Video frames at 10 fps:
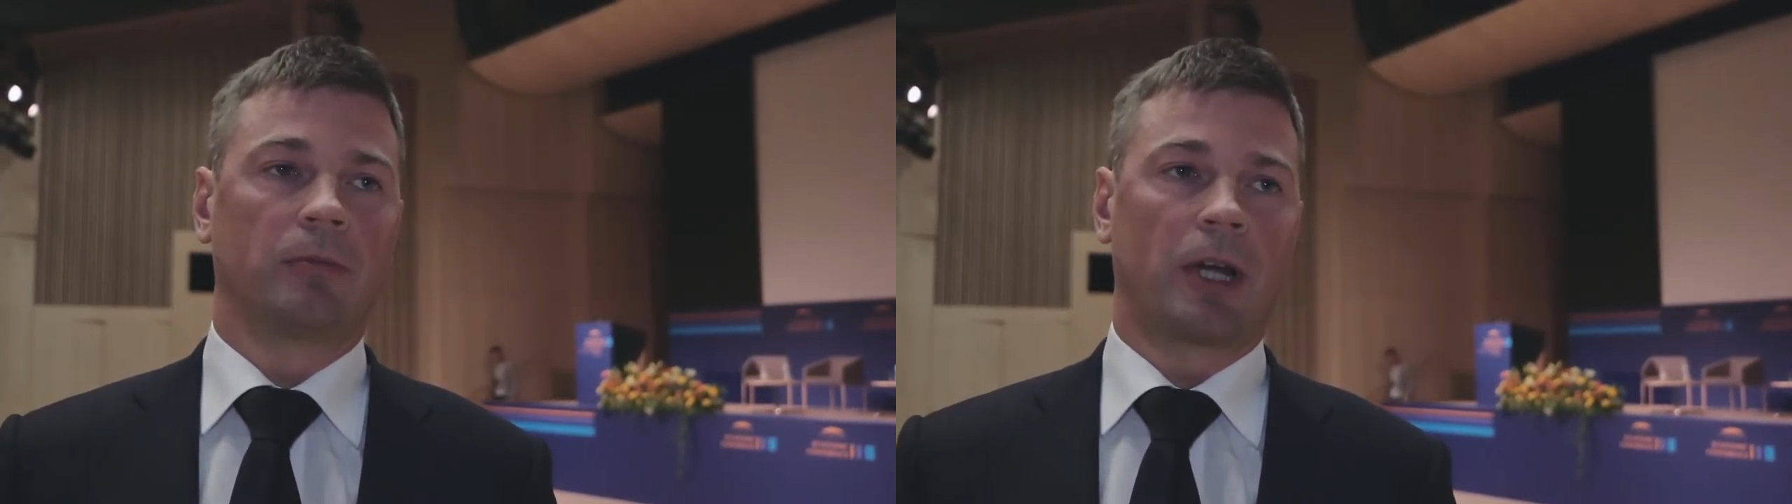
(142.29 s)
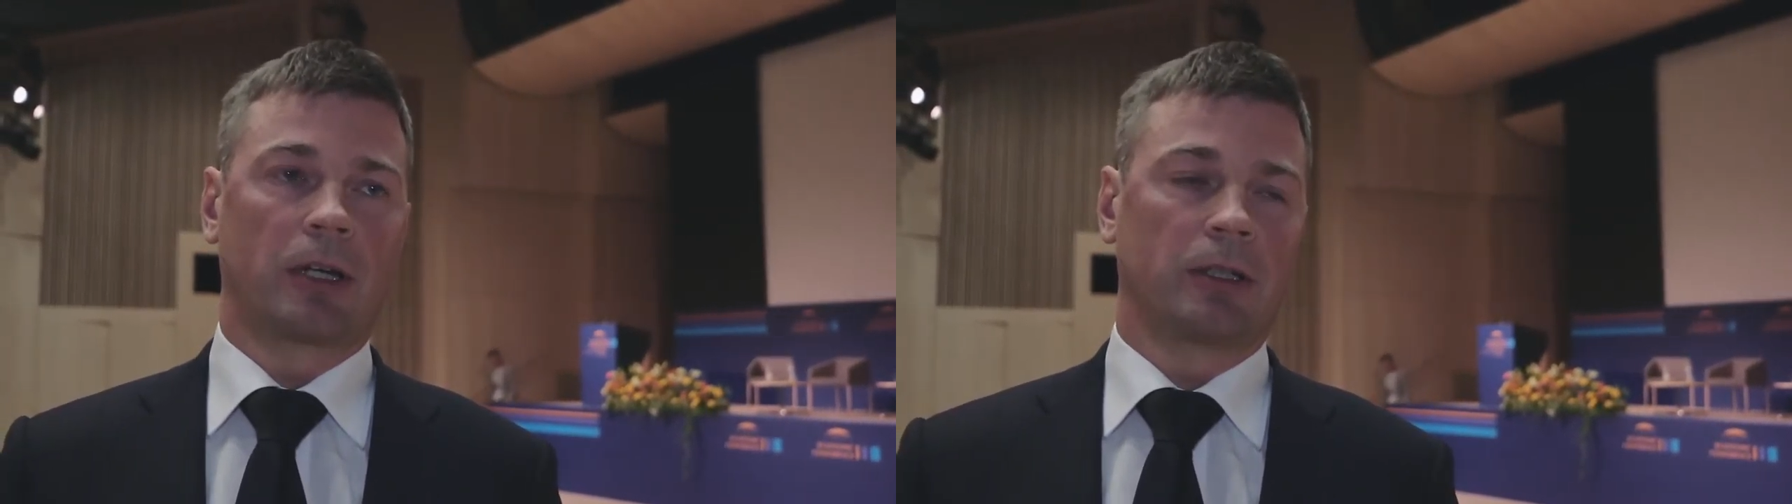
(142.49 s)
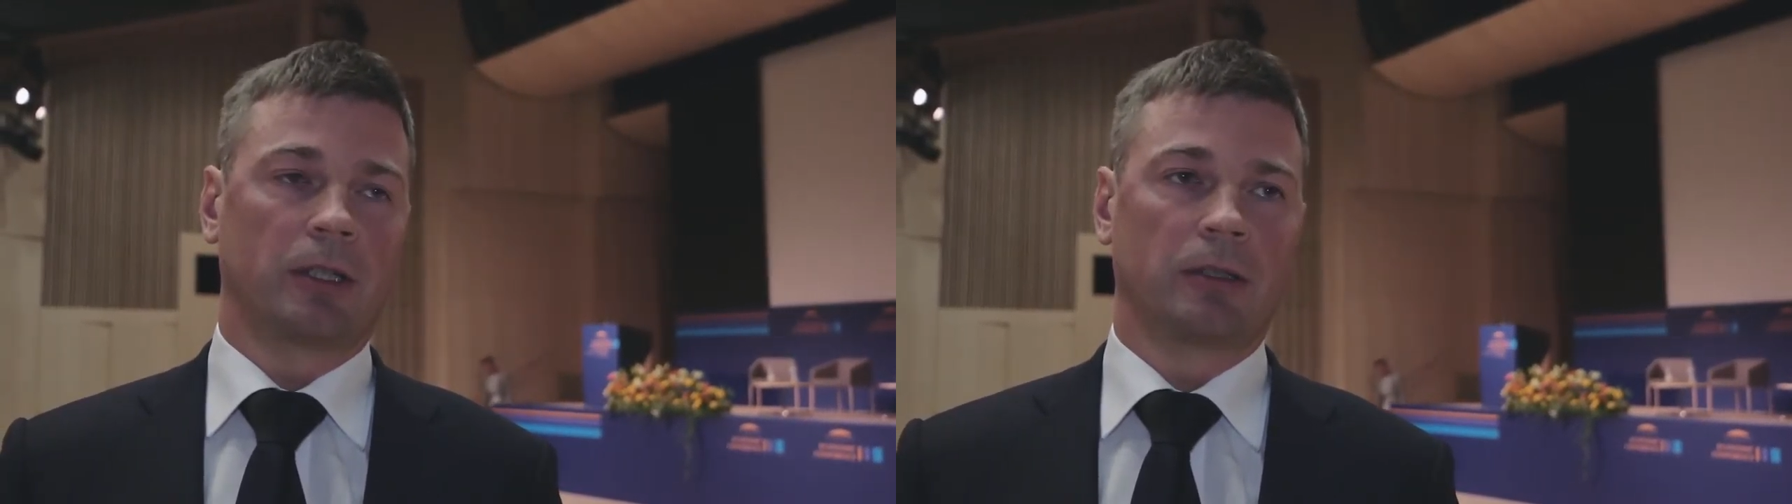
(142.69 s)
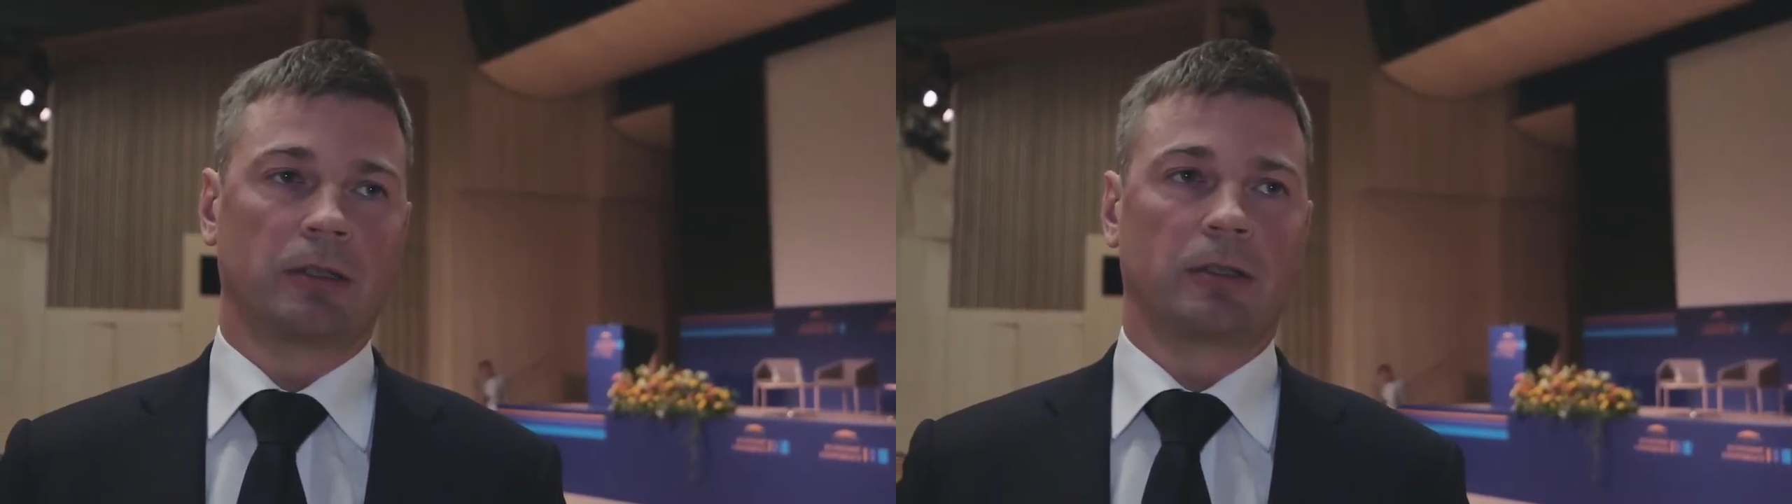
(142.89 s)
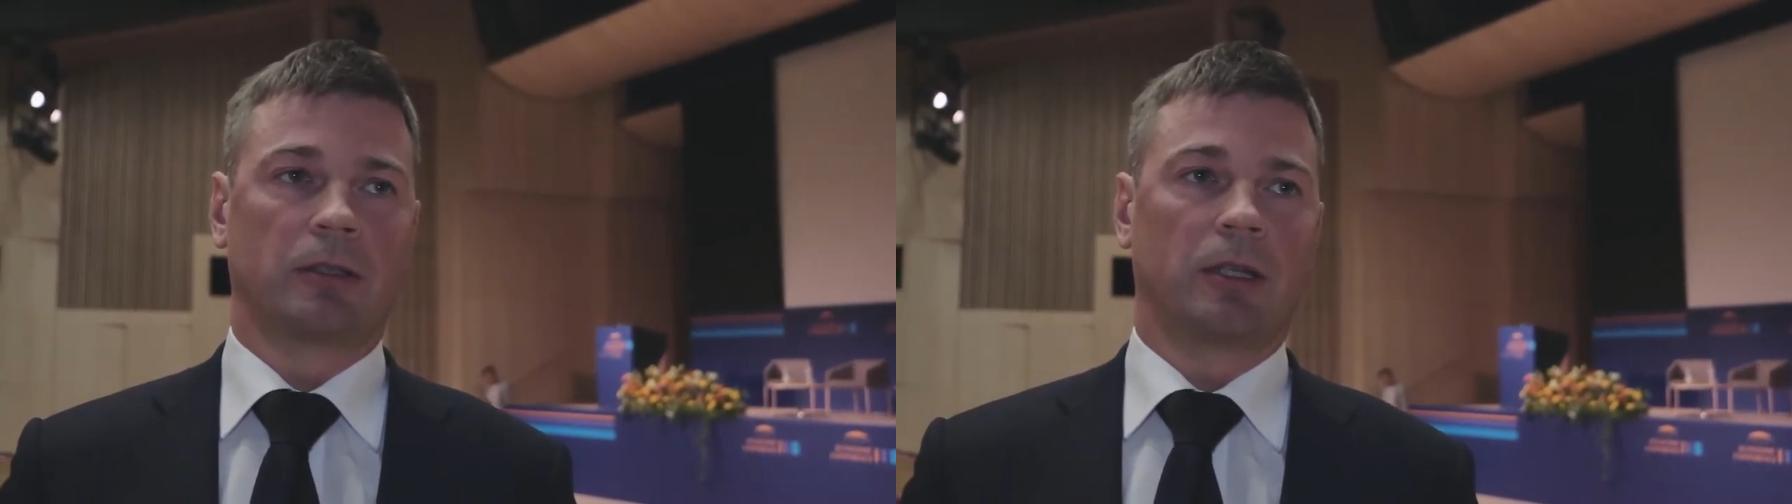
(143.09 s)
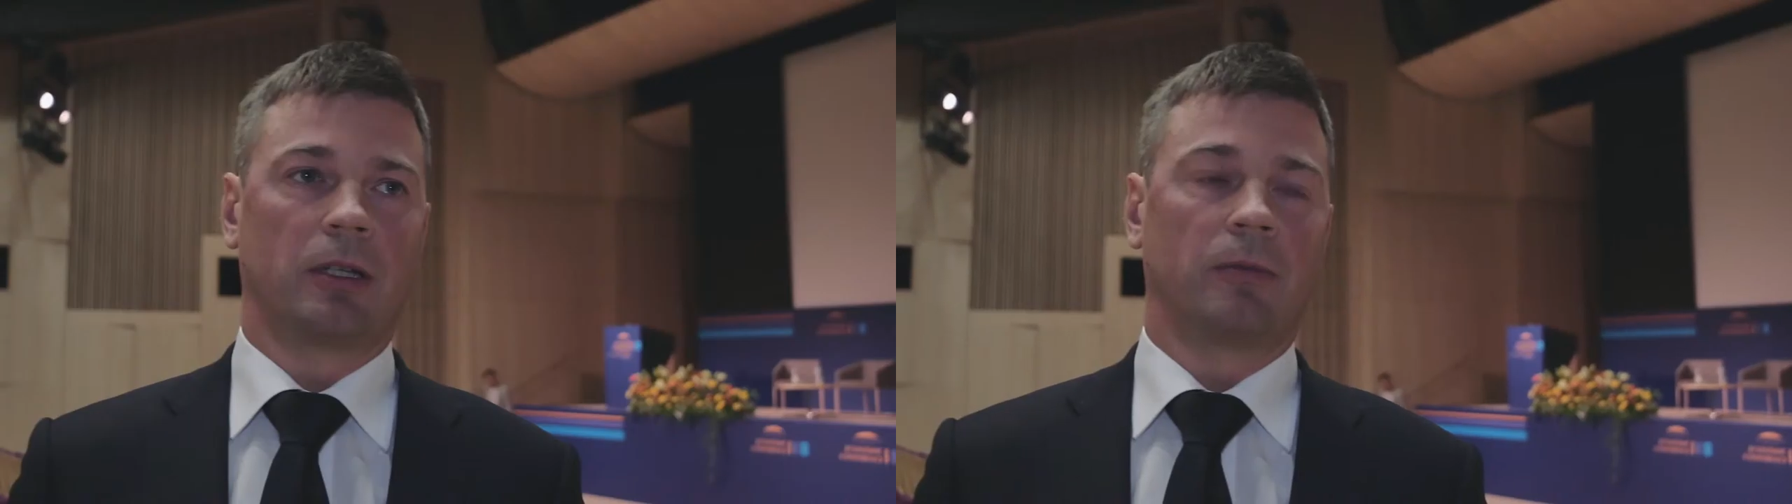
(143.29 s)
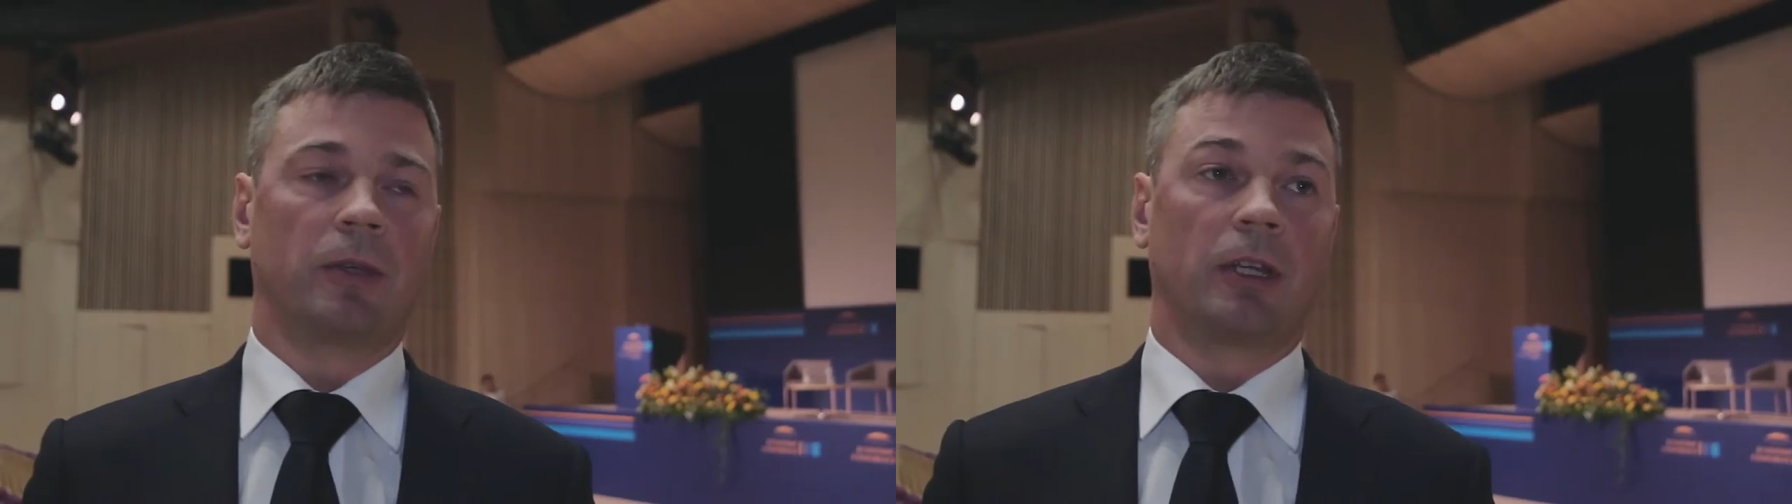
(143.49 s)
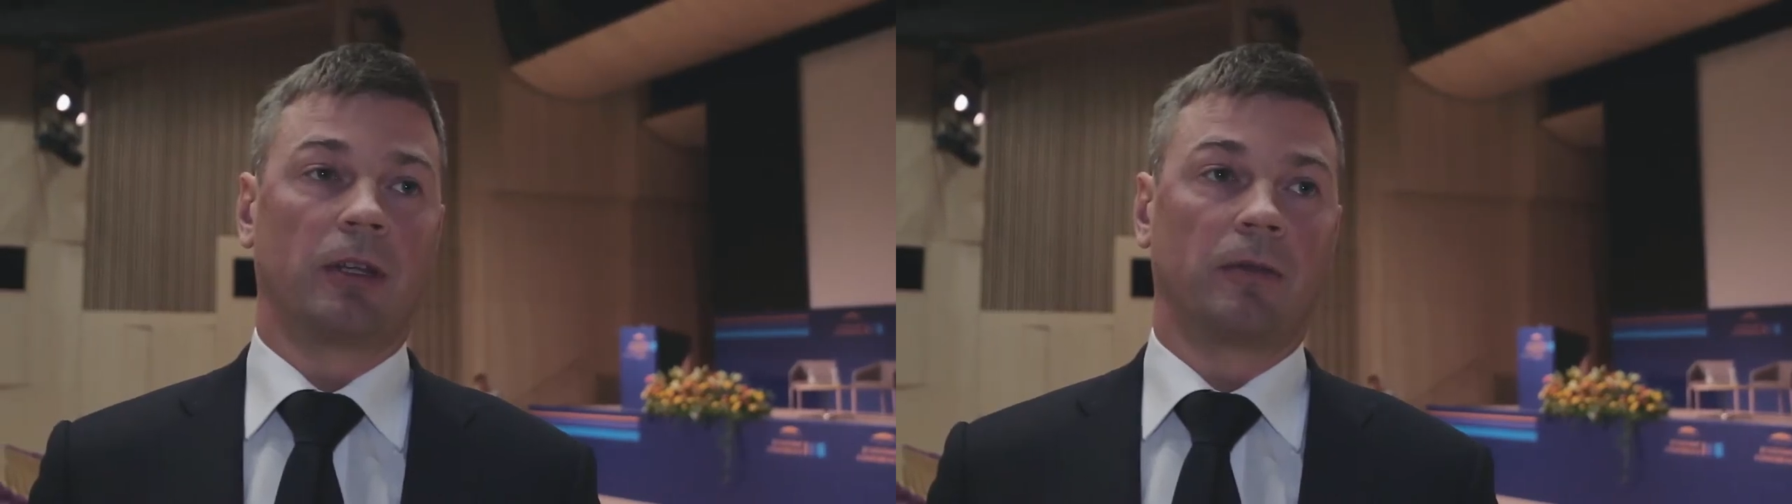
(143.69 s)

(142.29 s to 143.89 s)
practice. And we,